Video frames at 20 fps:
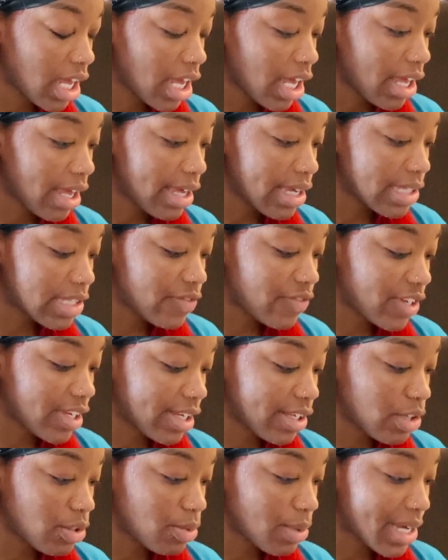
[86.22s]
is via
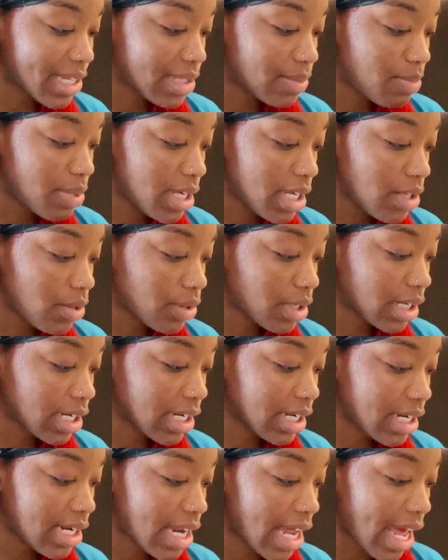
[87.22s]
USB. You could
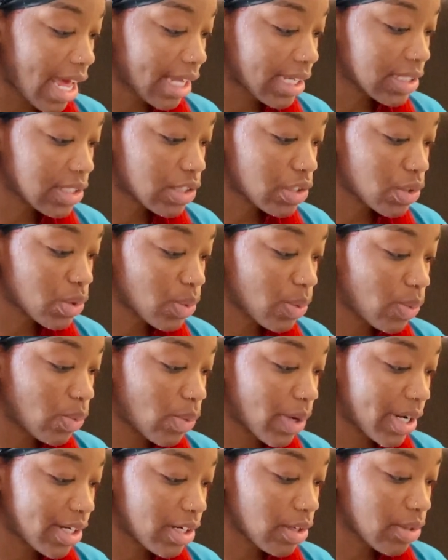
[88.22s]
connect to
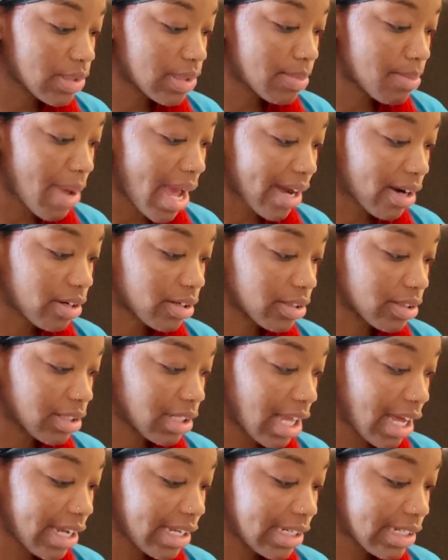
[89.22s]
Windows, Mac, or
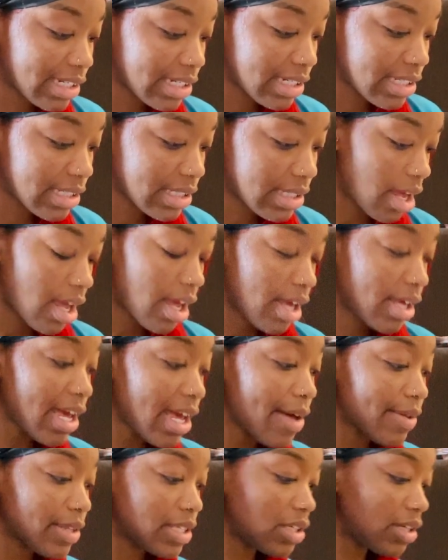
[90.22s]
Linux.
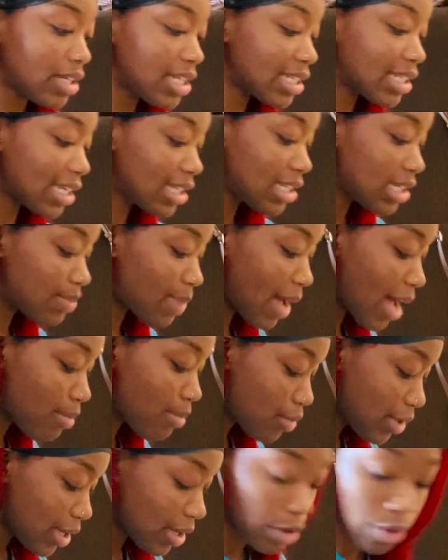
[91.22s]
Yeah, so let's get this bad
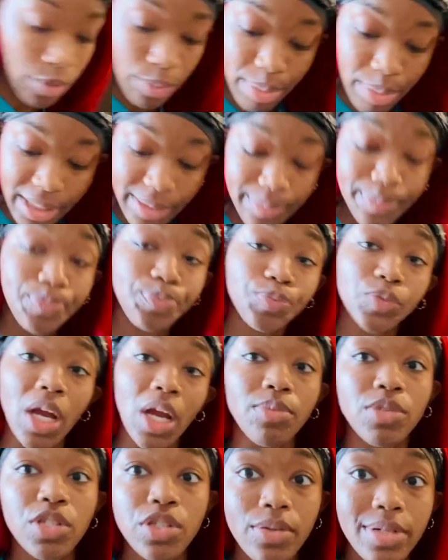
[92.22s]
boy open.
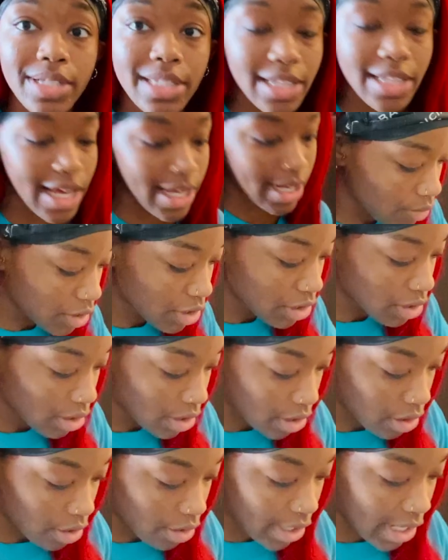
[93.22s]
I'm so excited. I'm just
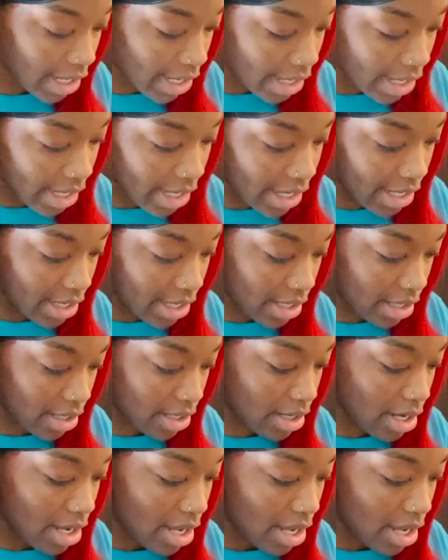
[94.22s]
gonna go ahead and